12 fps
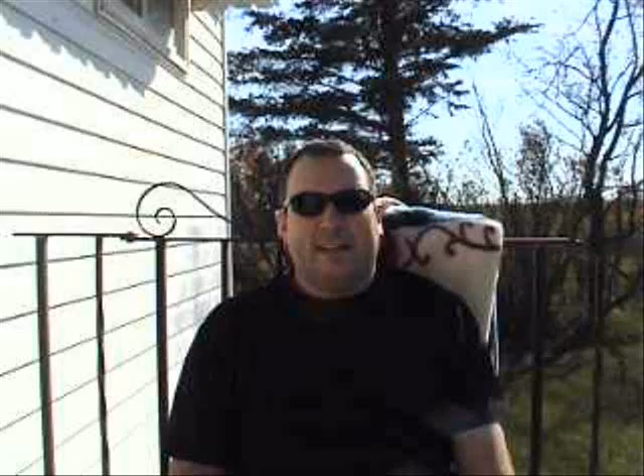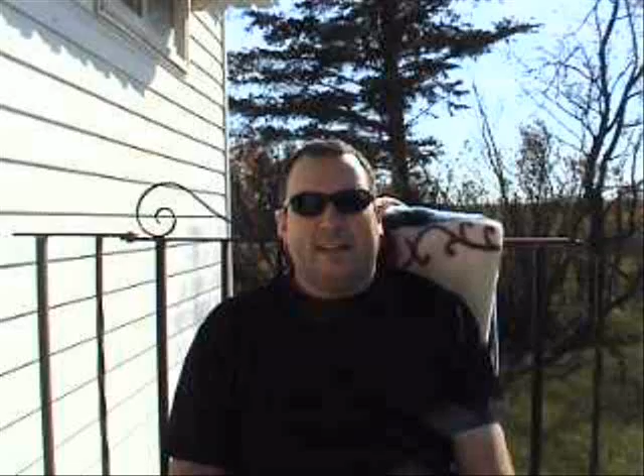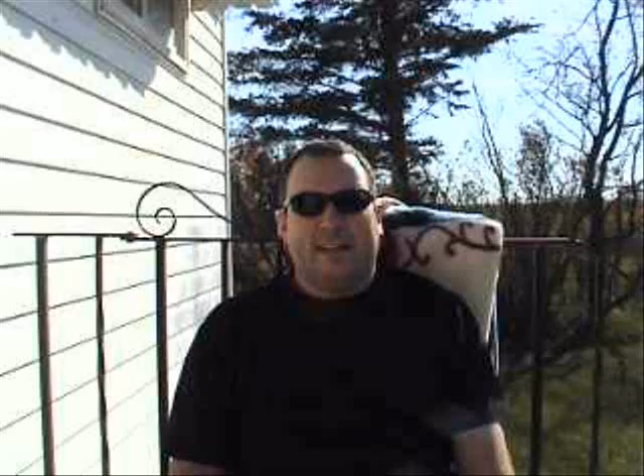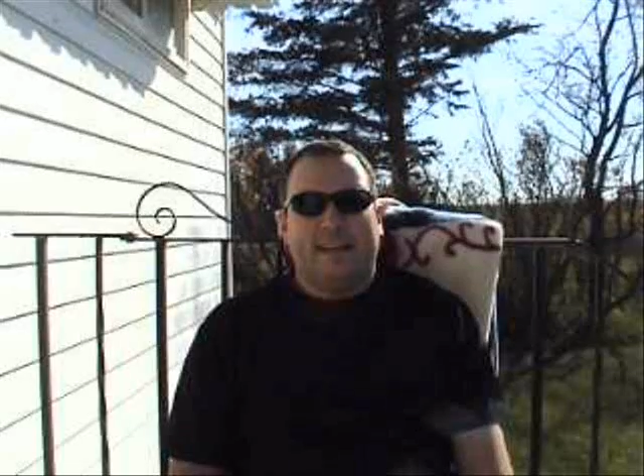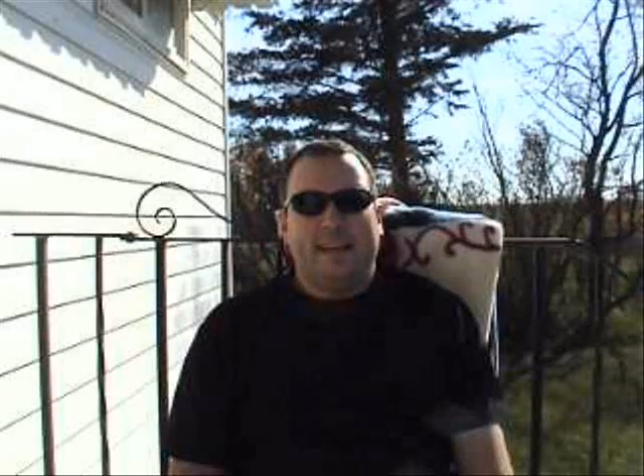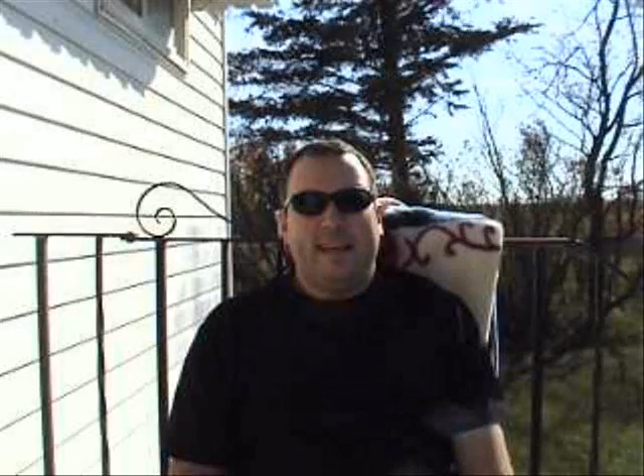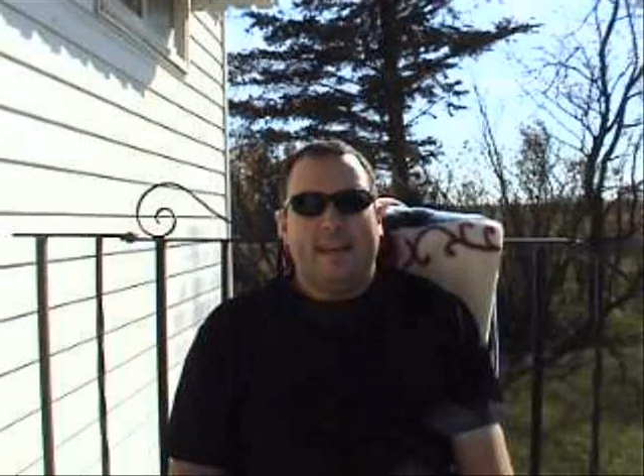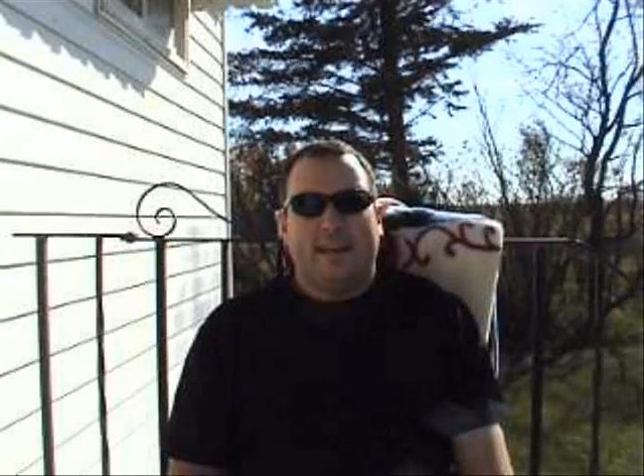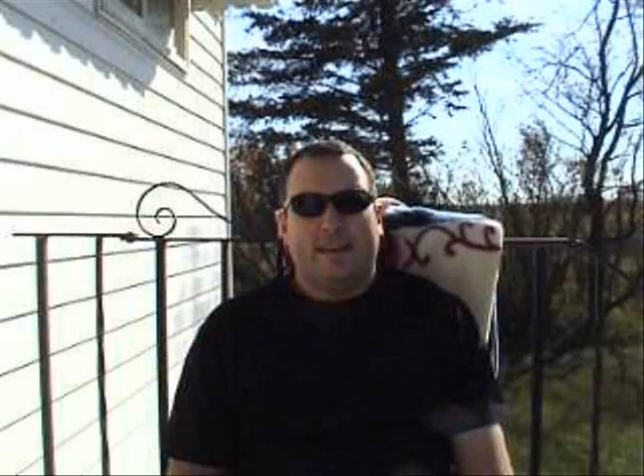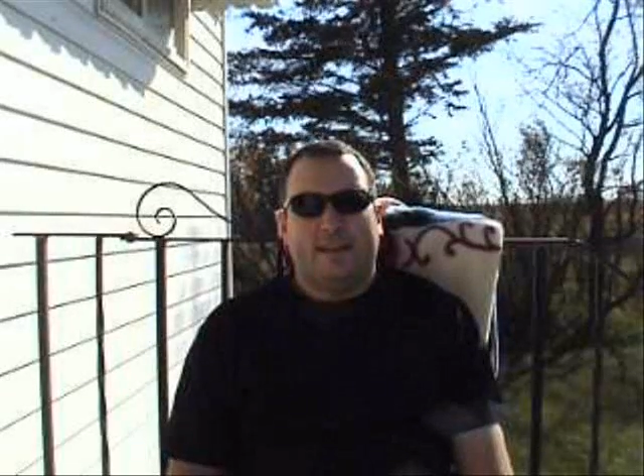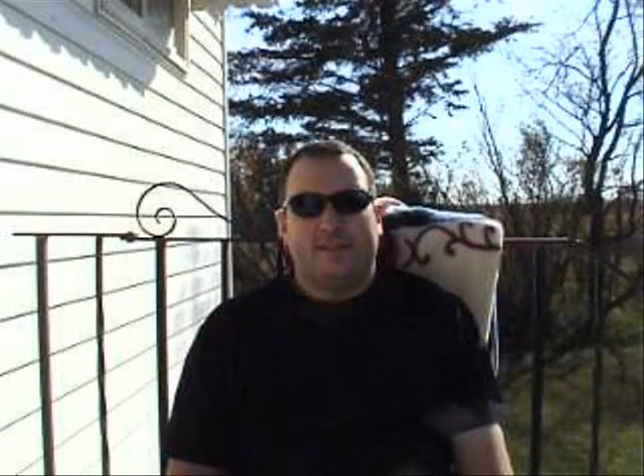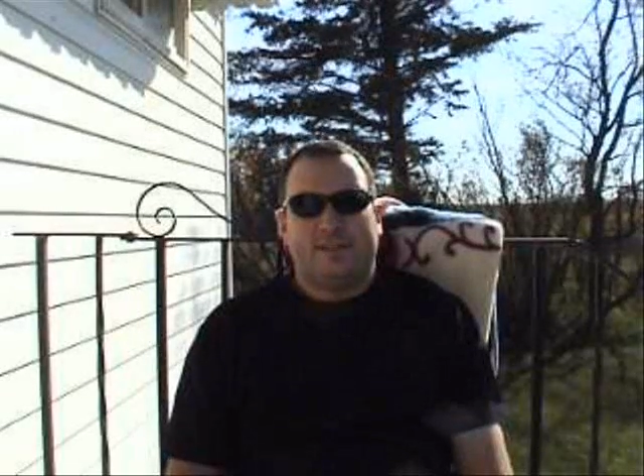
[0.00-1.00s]
Sunday
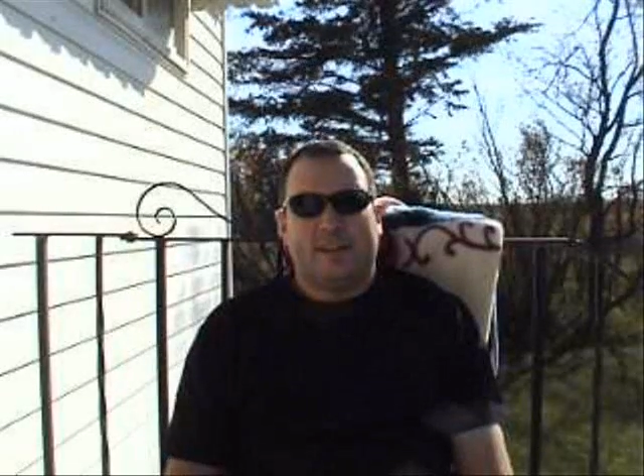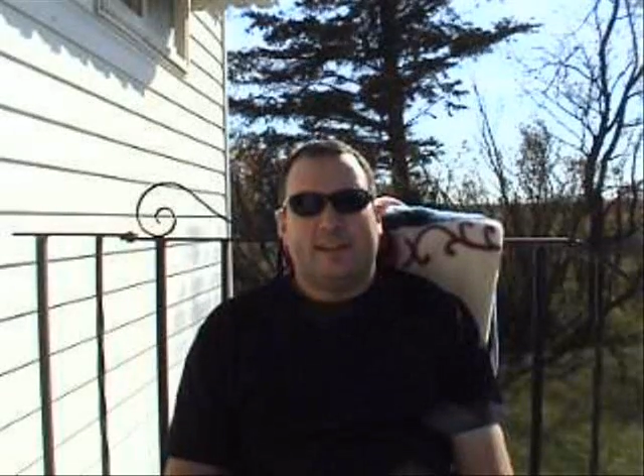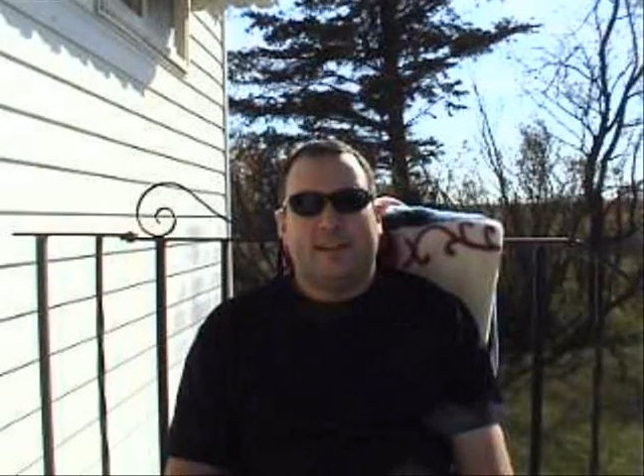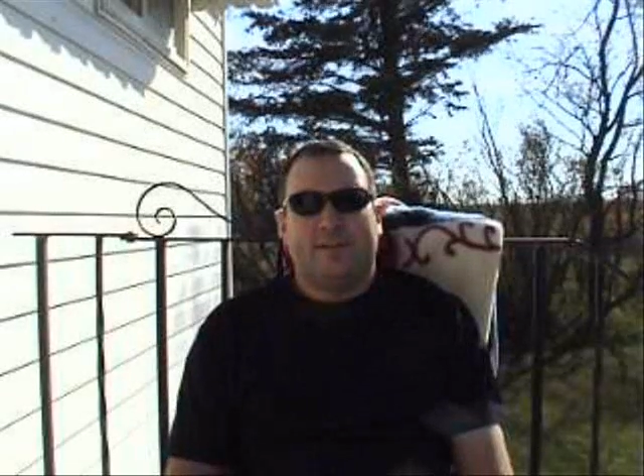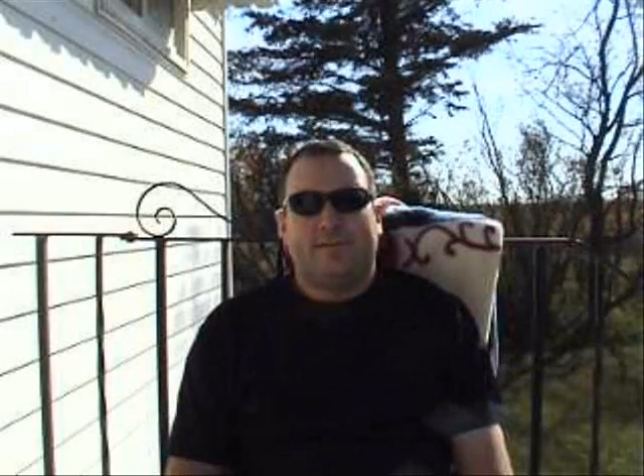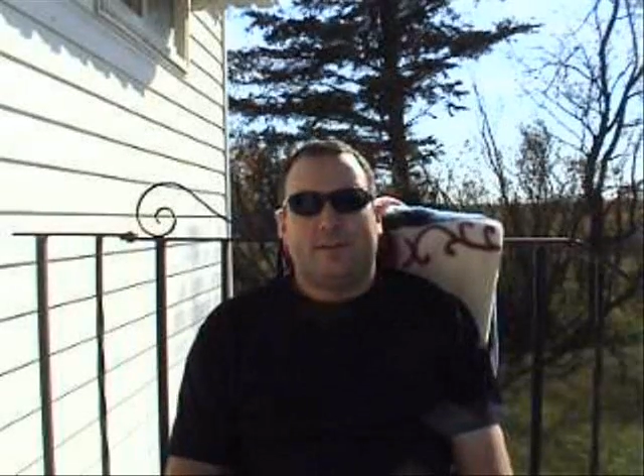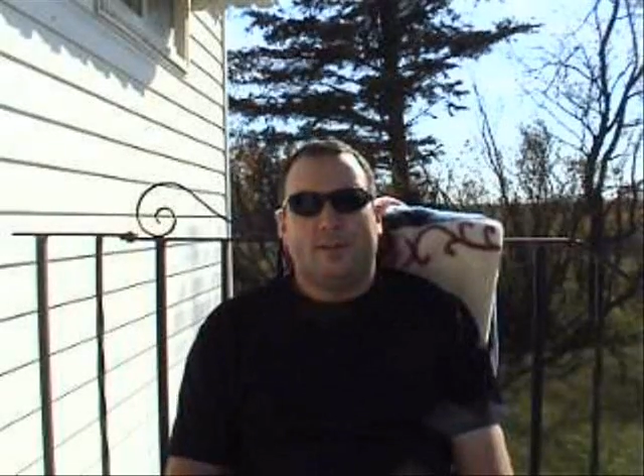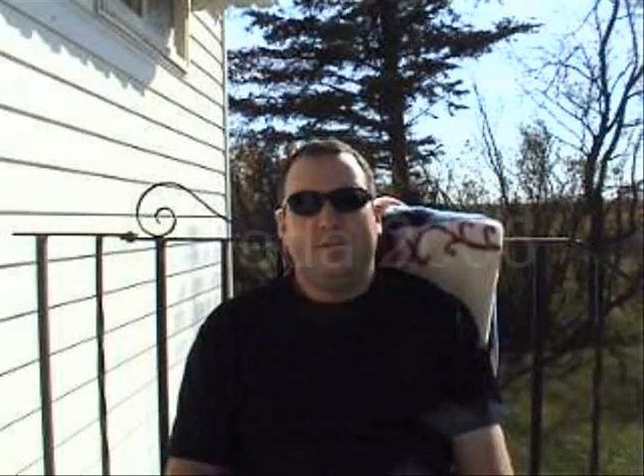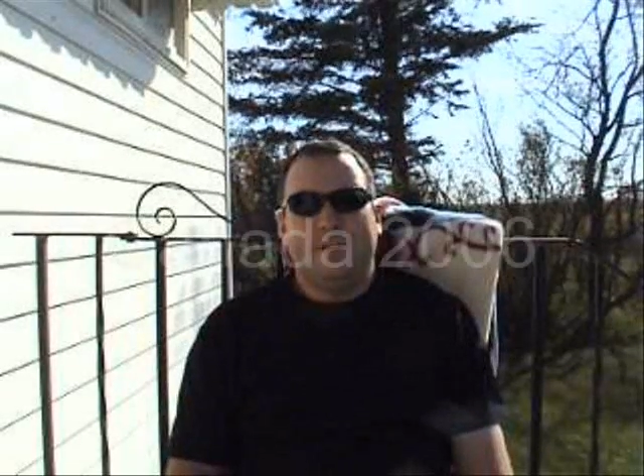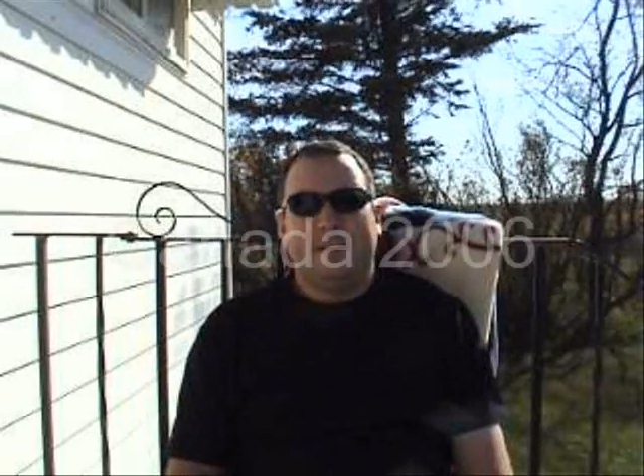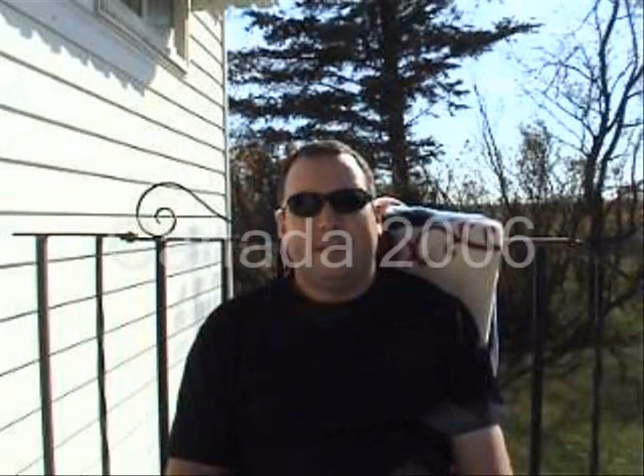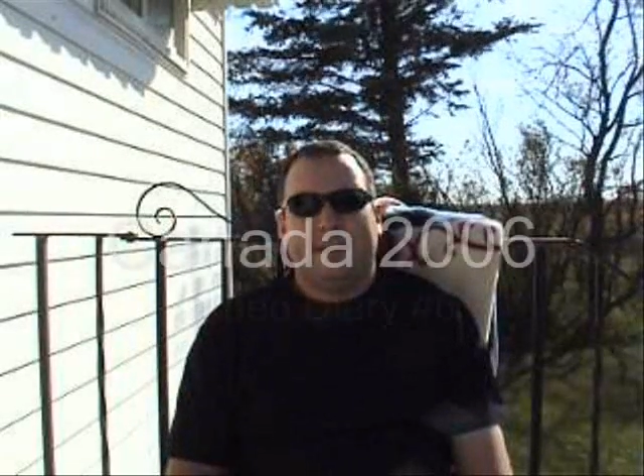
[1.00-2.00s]
afternoon.